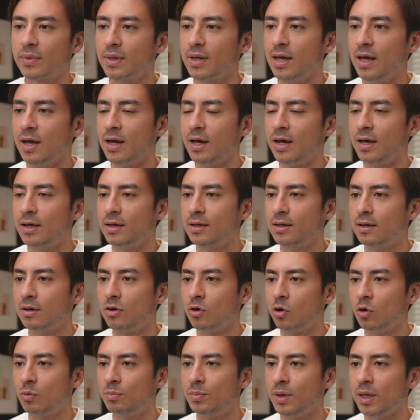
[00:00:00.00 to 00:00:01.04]
and
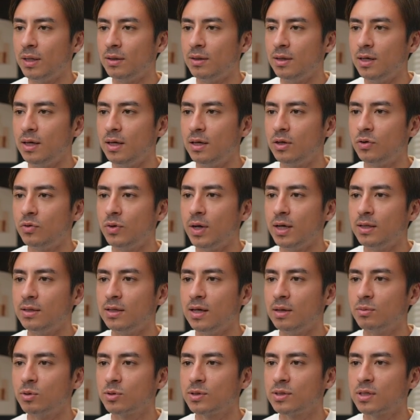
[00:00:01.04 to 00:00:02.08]
open the create
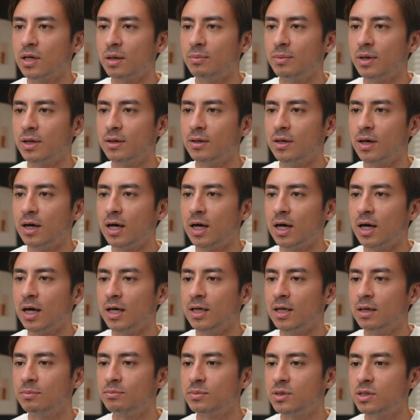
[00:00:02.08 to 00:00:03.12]
table statement. I
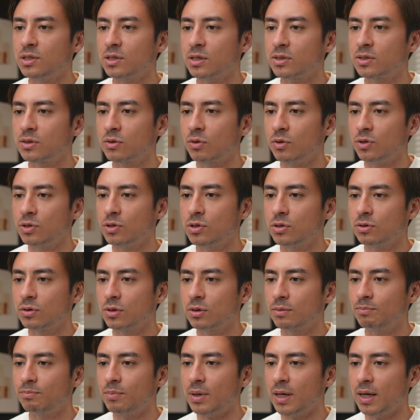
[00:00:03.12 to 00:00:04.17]
am just going to
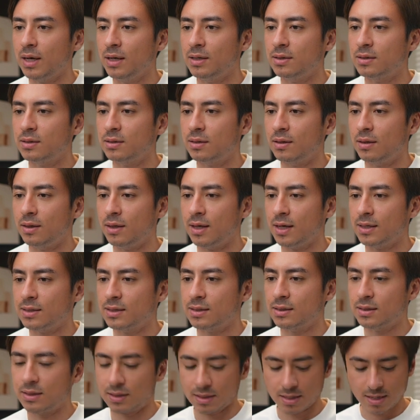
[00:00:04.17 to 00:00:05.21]
paste
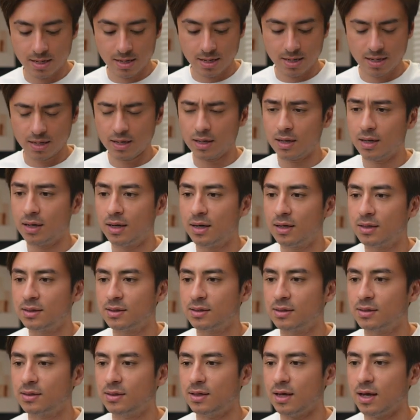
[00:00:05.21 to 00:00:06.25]
this
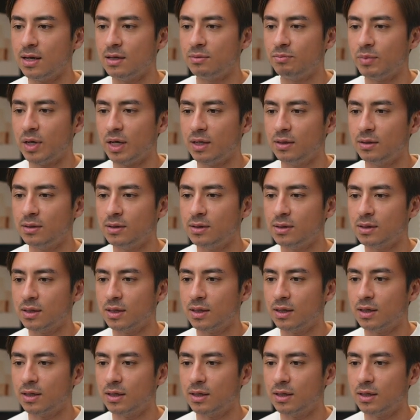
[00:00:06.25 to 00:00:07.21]
statement